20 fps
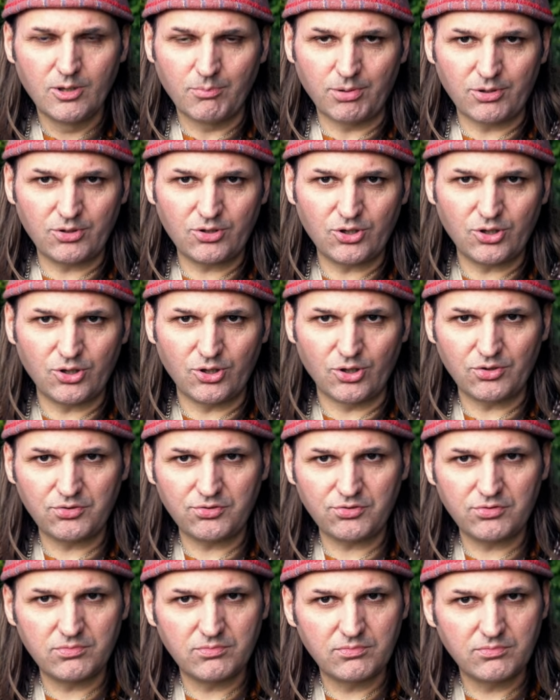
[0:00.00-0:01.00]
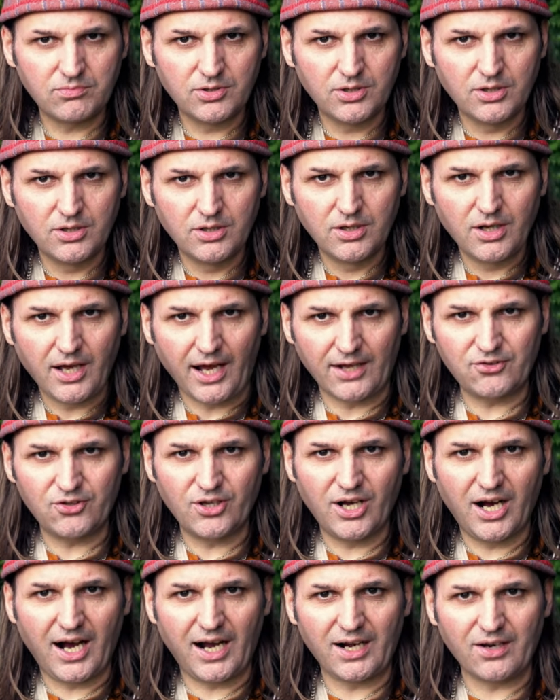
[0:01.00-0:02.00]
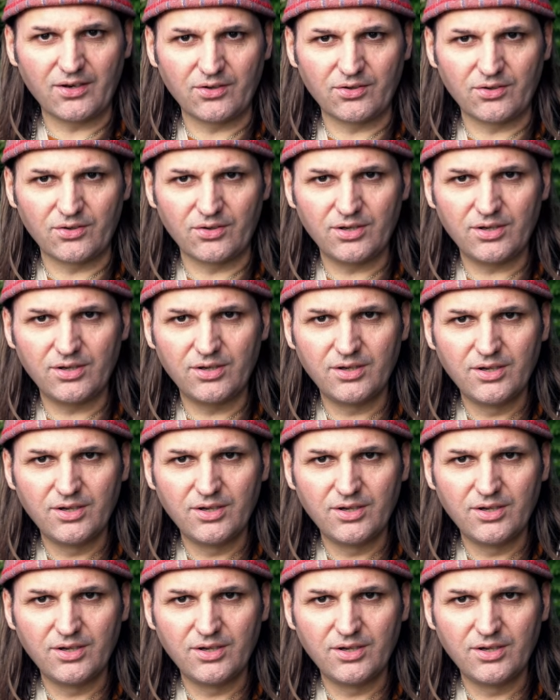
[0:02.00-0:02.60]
But of course, as the island